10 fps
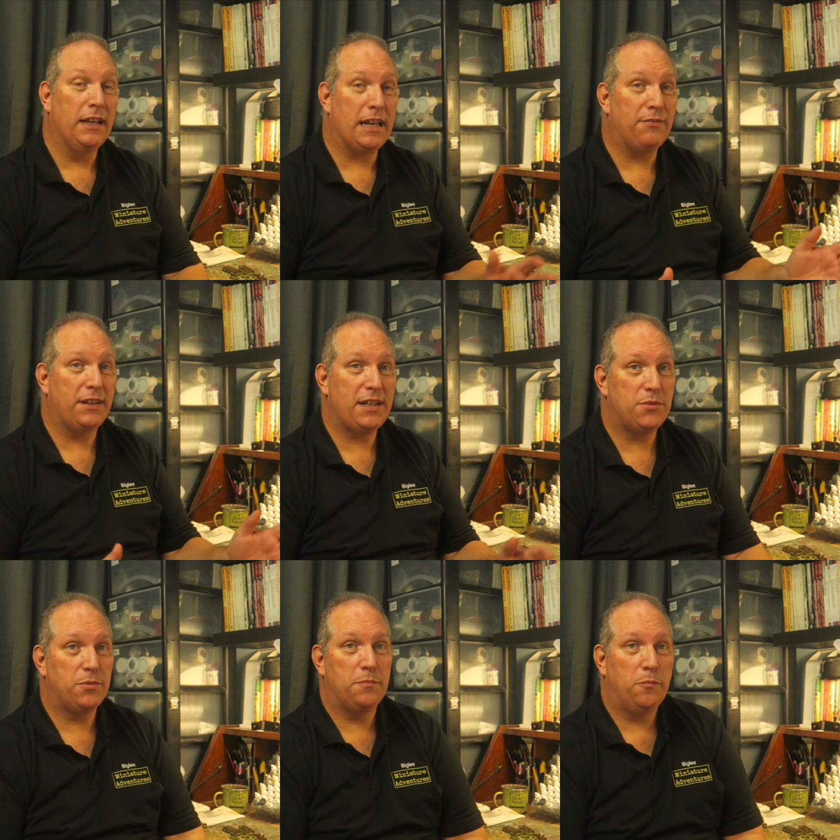Now, for this
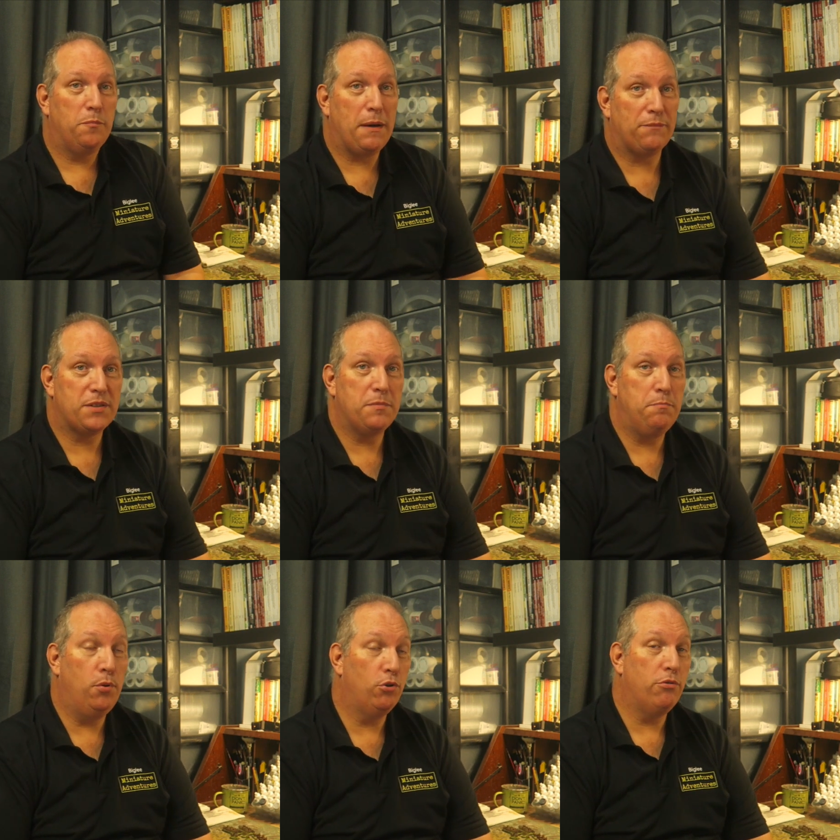month's
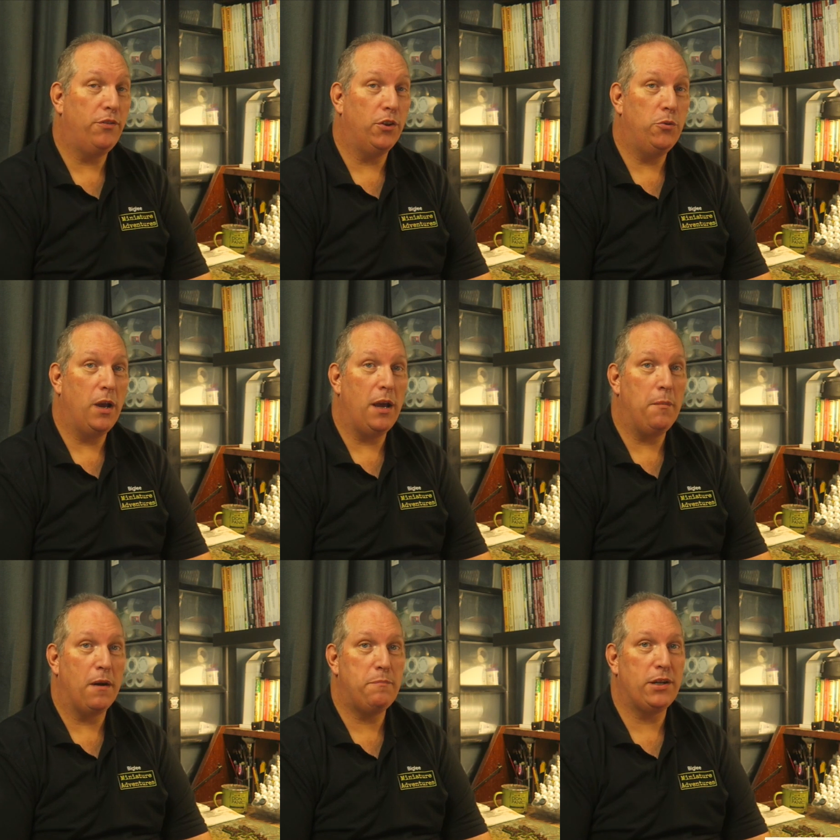book review,
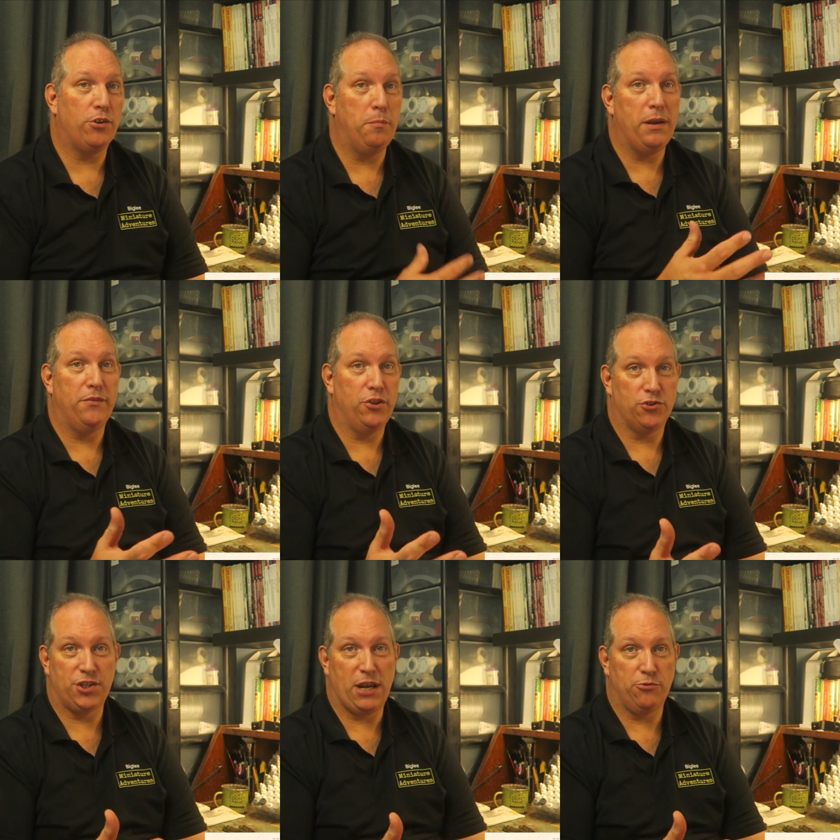I've been on a bit of a
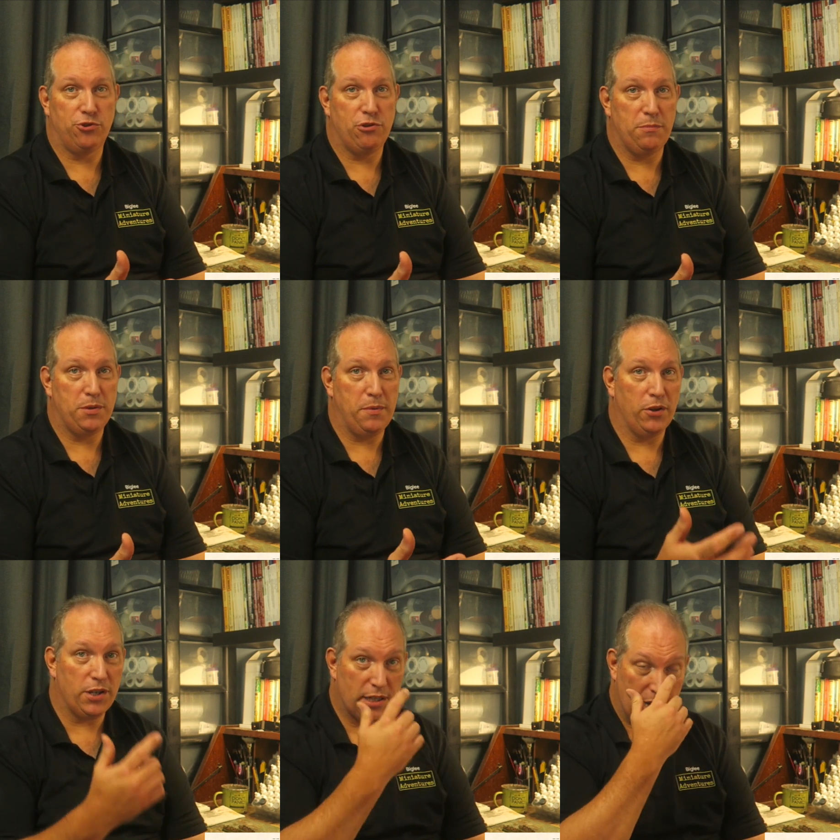nostalgia trip, to be
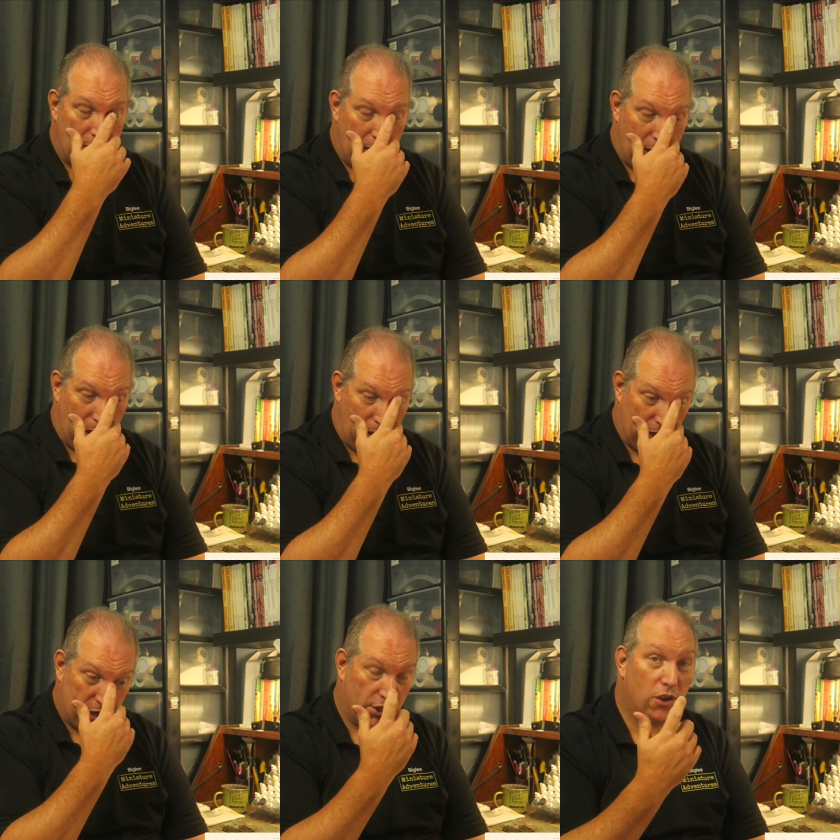honest. I
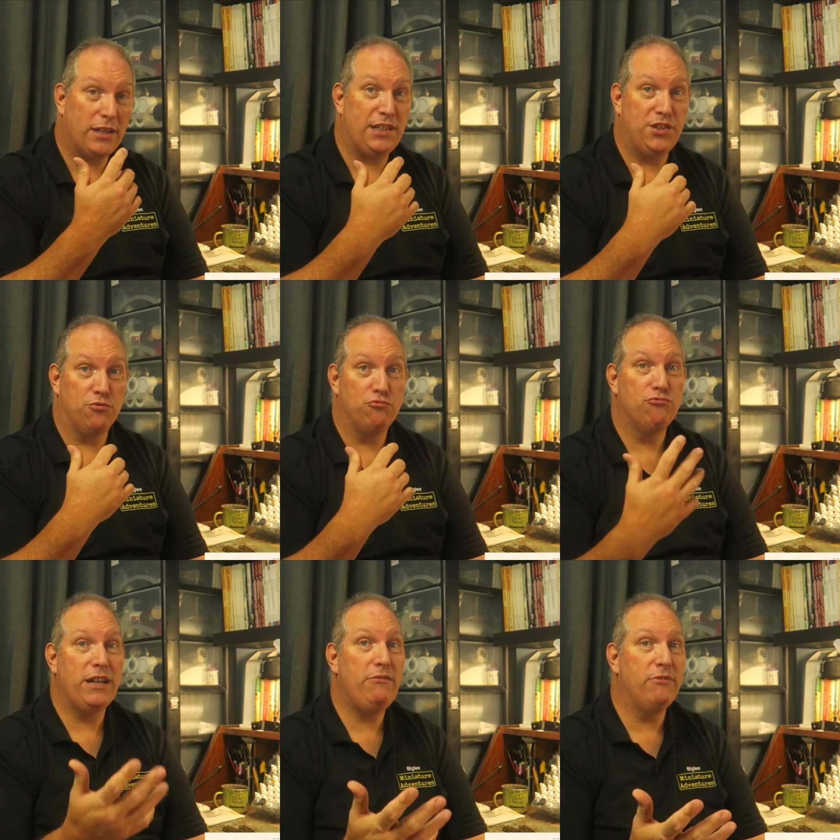decided to
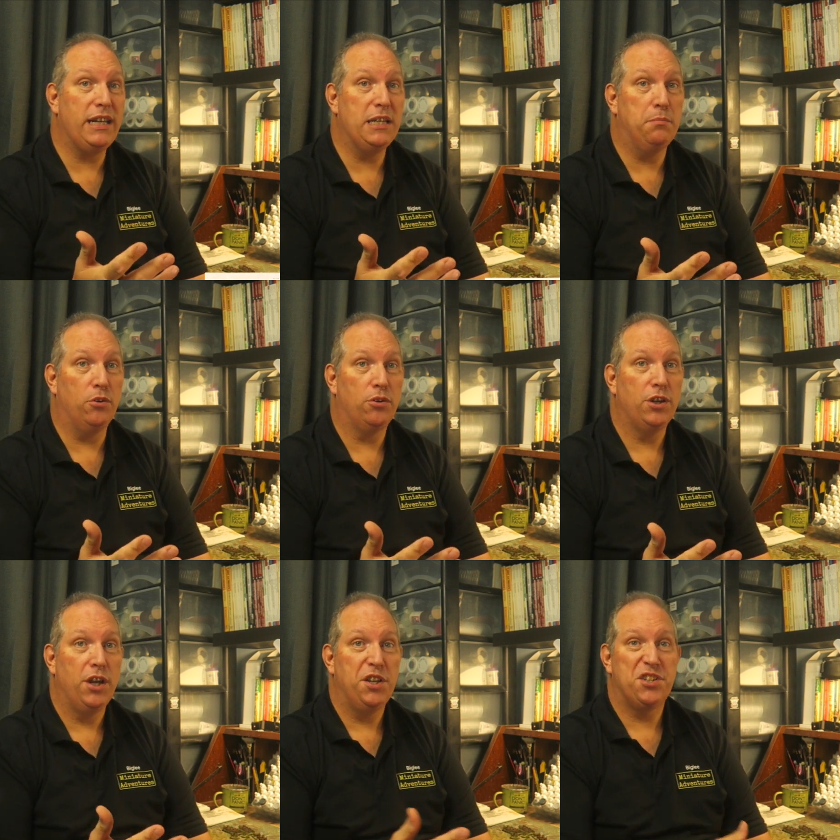reread a book
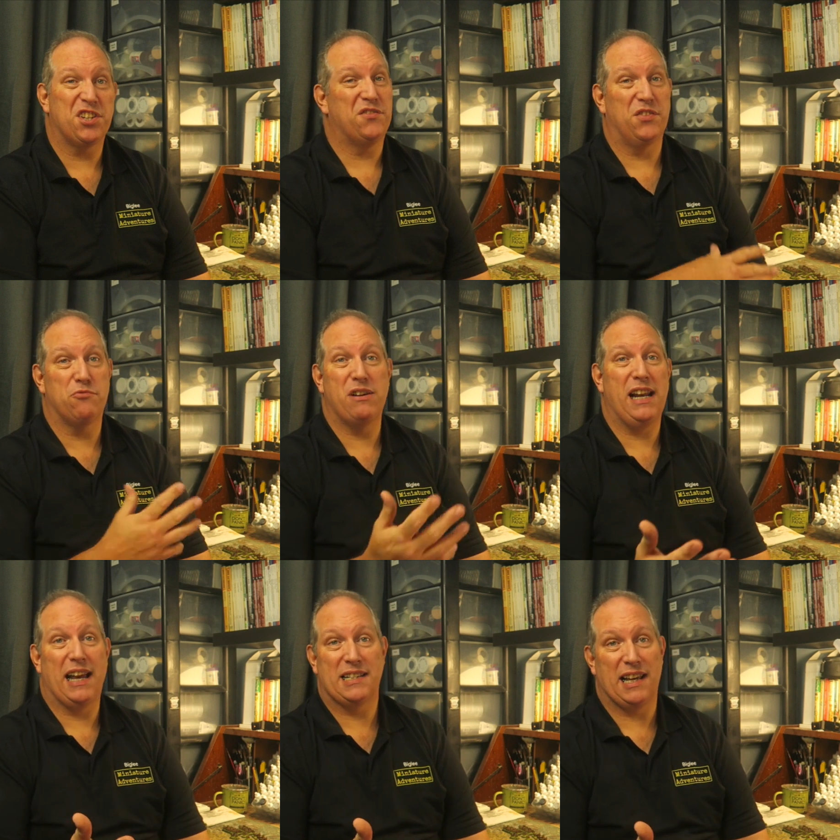just for
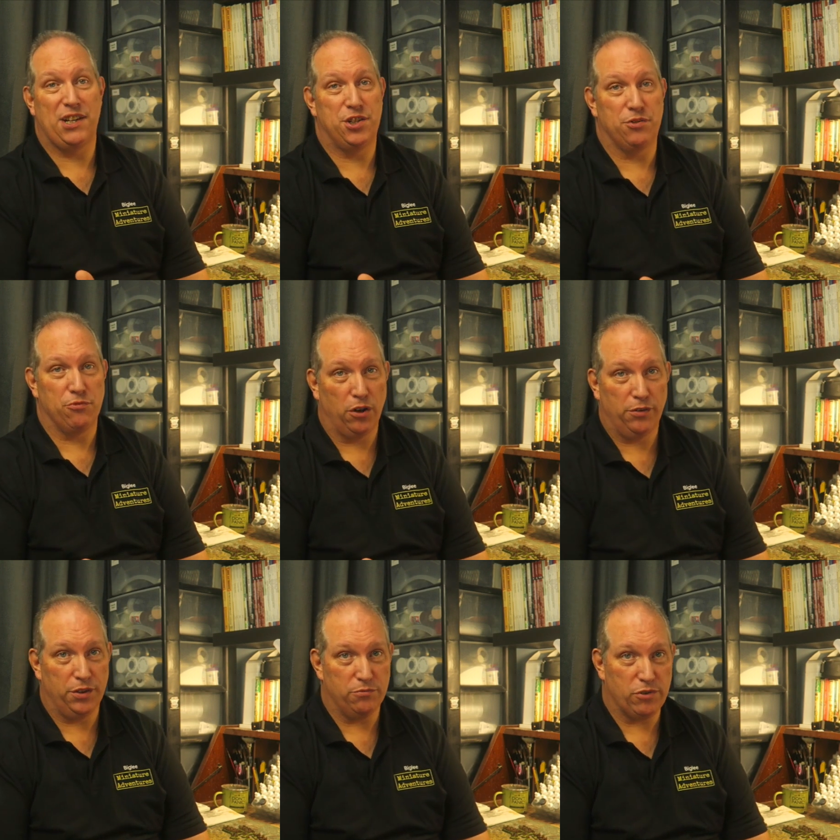relaxation rather
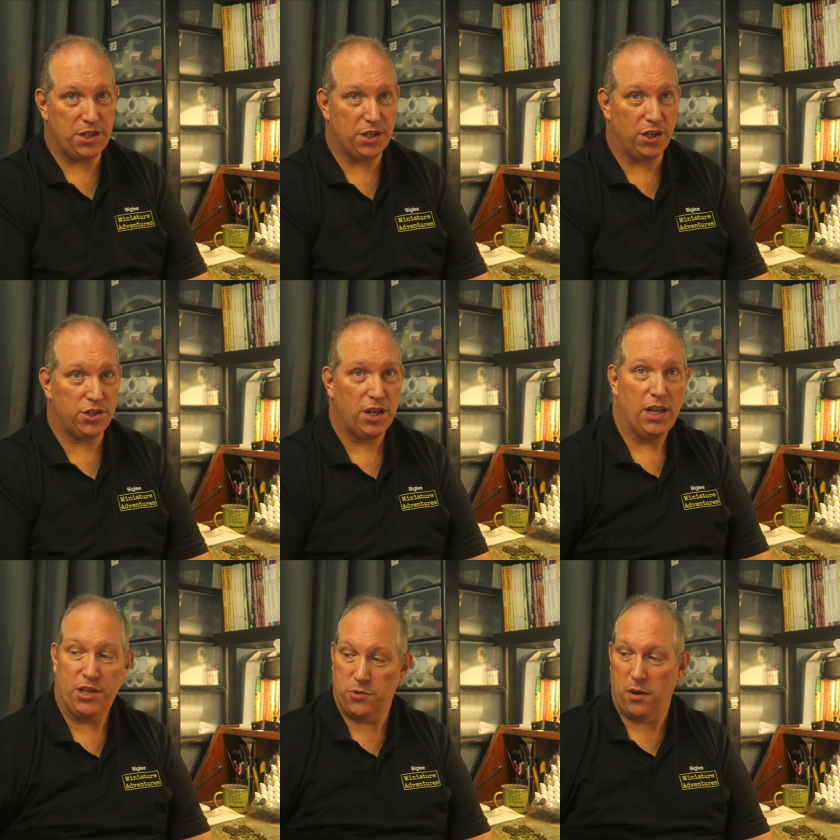than research,
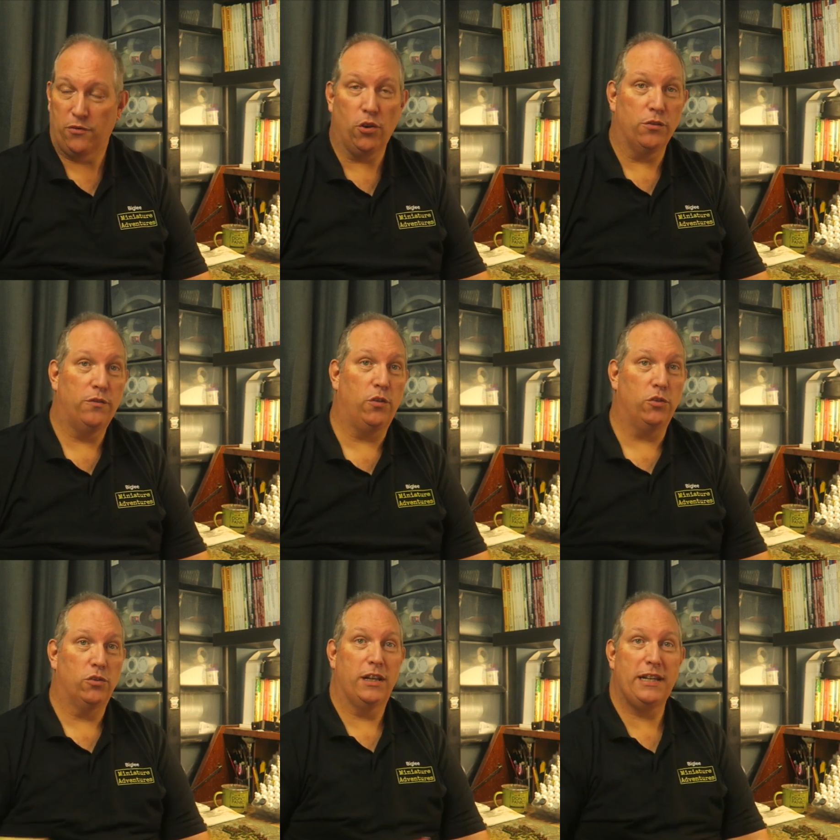so I've gone
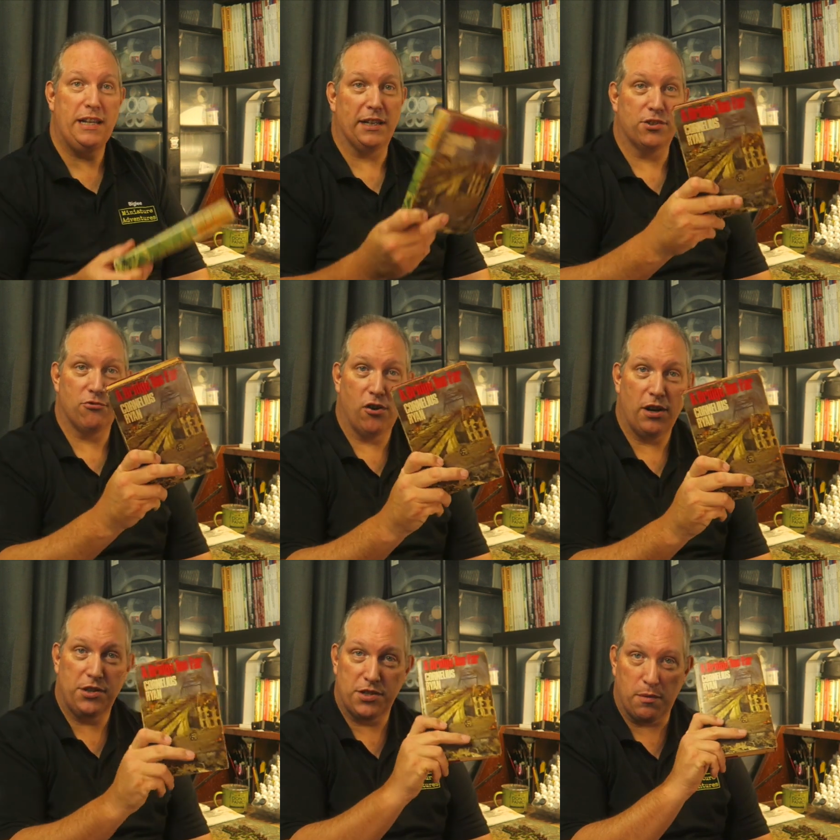for Cornelius
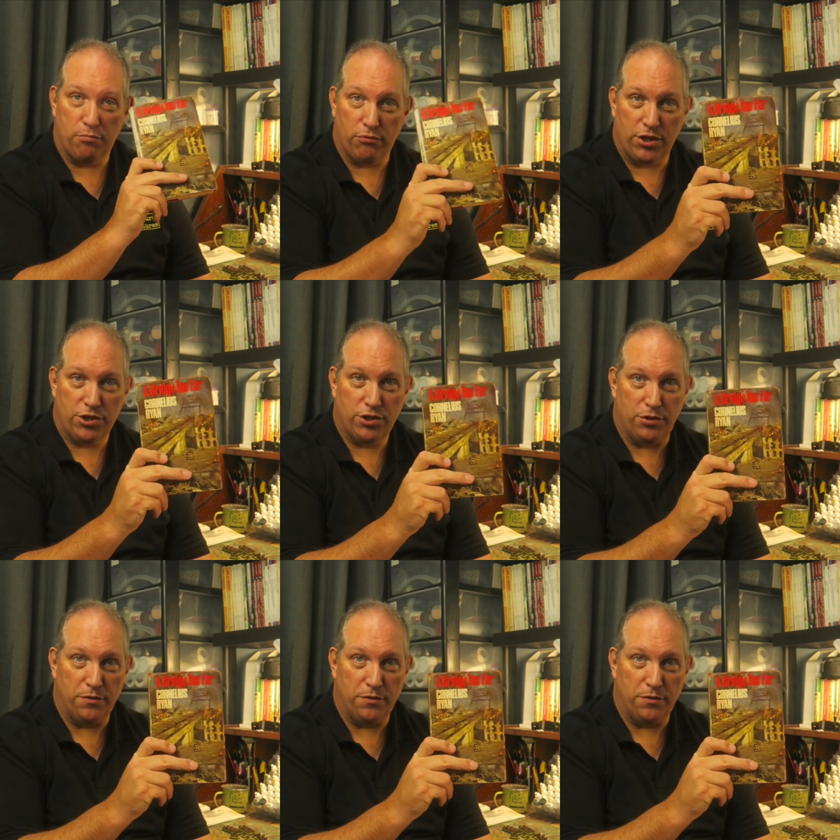Ryan's A Bridge Too